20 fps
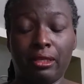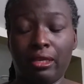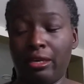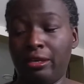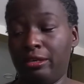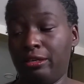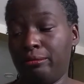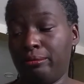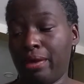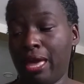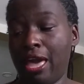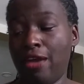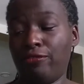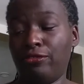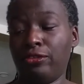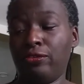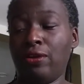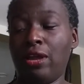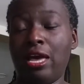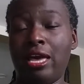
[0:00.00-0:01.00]

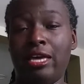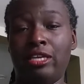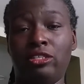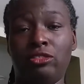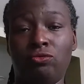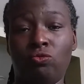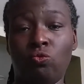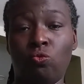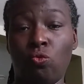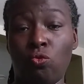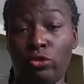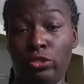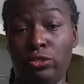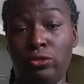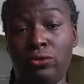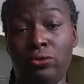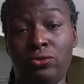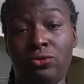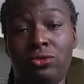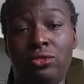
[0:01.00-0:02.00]
After I
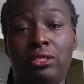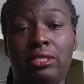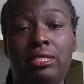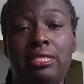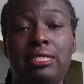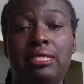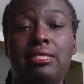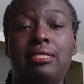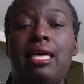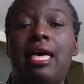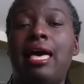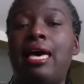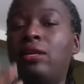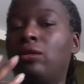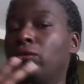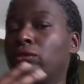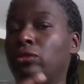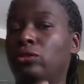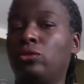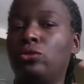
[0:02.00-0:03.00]
use this, I
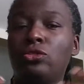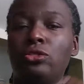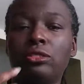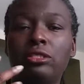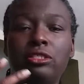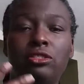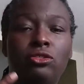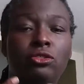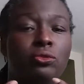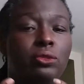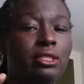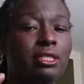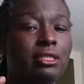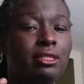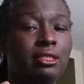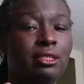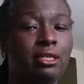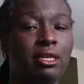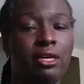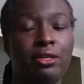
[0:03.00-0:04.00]
don't usually do
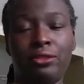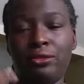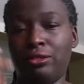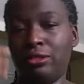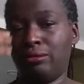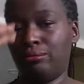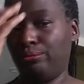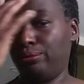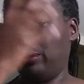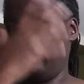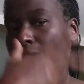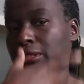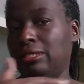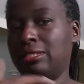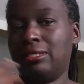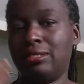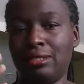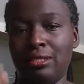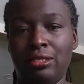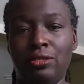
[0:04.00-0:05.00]
anything other than put
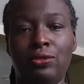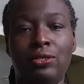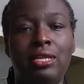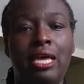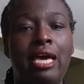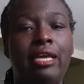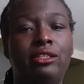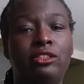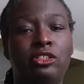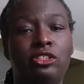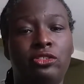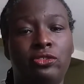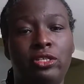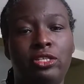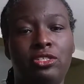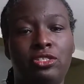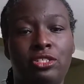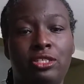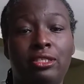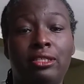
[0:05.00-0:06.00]
a light
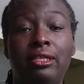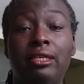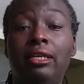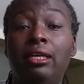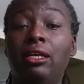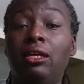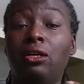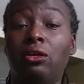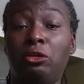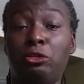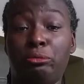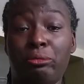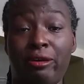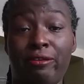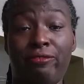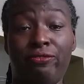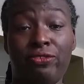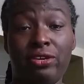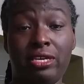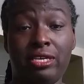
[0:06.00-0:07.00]
astringent on
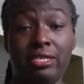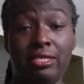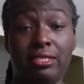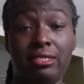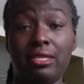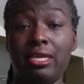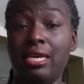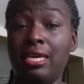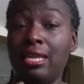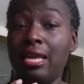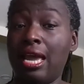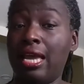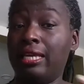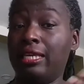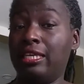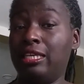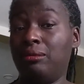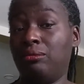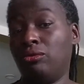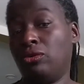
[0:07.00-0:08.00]
my face, and I
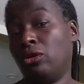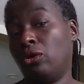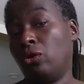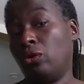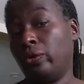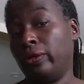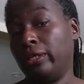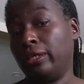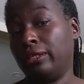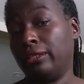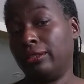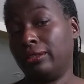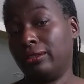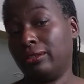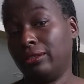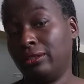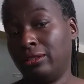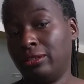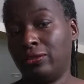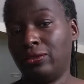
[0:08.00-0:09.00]
keep going,
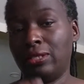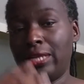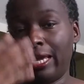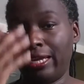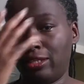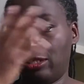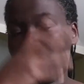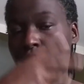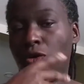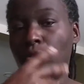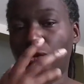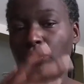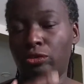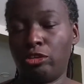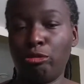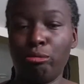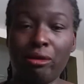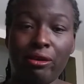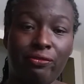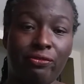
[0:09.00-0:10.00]
a light
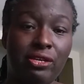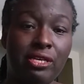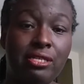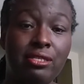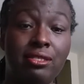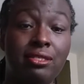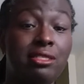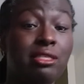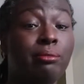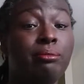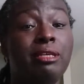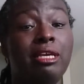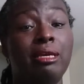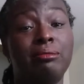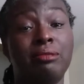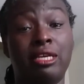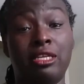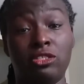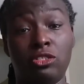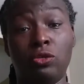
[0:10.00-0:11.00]
toner on my face. And
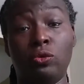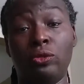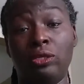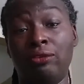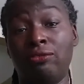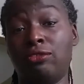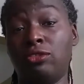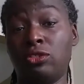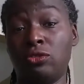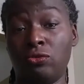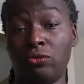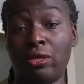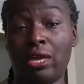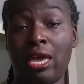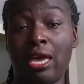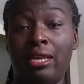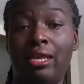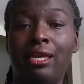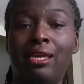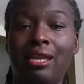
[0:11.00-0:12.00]
sometimes I don't even do
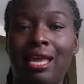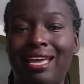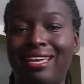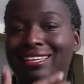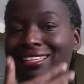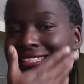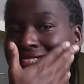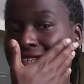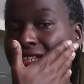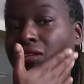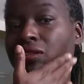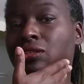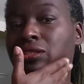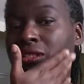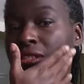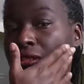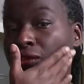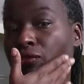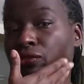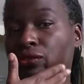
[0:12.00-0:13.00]
that, and I can tell the
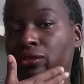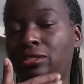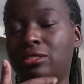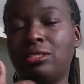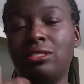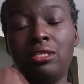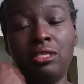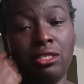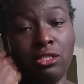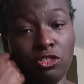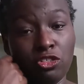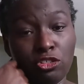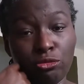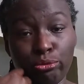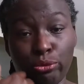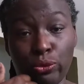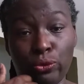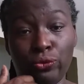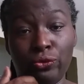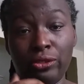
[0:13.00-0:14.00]
difference in the
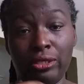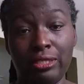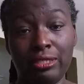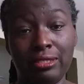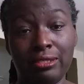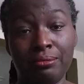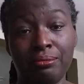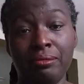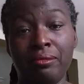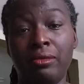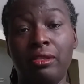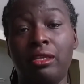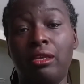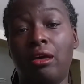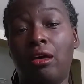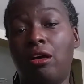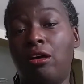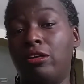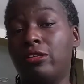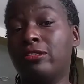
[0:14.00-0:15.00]
smoothness.
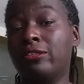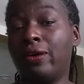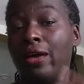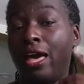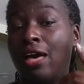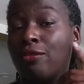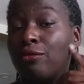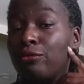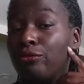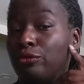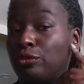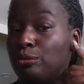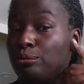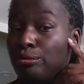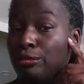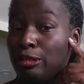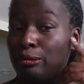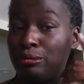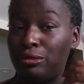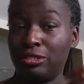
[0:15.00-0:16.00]
Also, I have a few
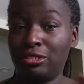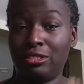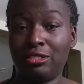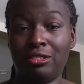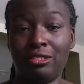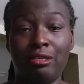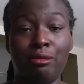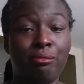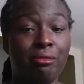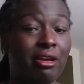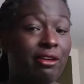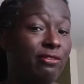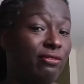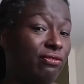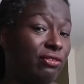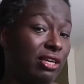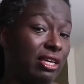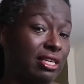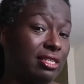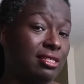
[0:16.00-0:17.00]
blemishes in my
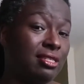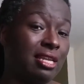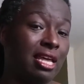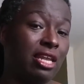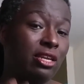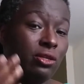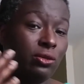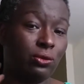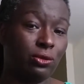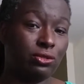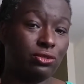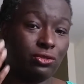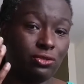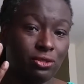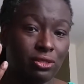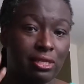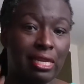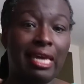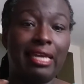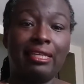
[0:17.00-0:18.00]
face that I notice are
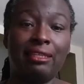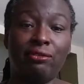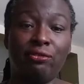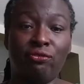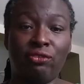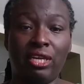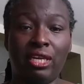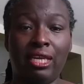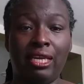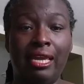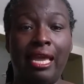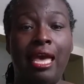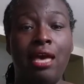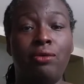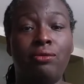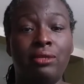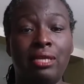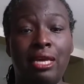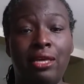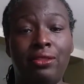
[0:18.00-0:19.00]
slightly fading
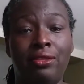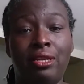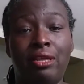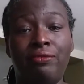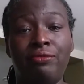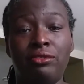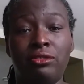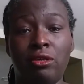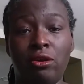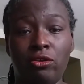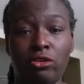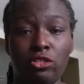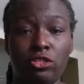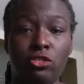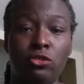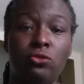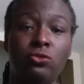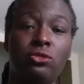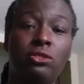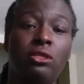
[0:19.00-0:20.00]
out now that I've
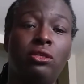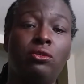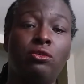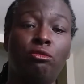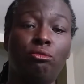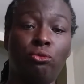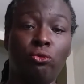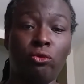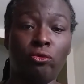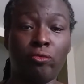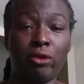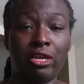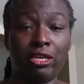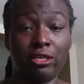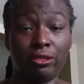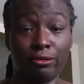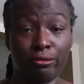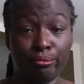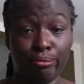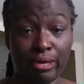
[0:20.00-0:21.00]
started using it on a more
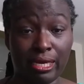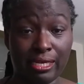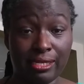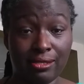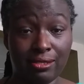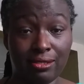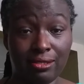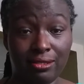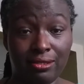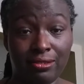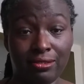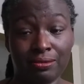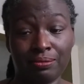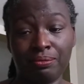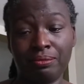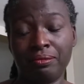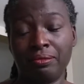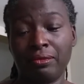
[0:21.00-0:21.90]
regular basis.